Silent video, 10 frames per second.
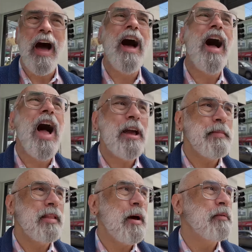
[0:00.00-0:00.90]
I, I
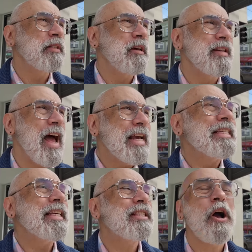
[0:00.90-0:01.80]
mean, that was the
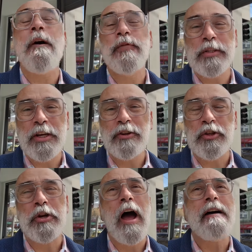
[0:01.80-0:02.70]
nicest
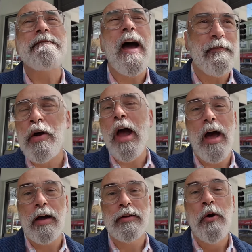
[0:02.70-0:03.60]
conversation I've ever
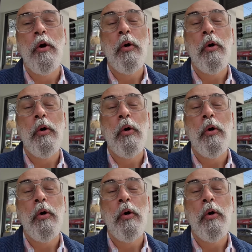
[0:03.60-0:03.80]
had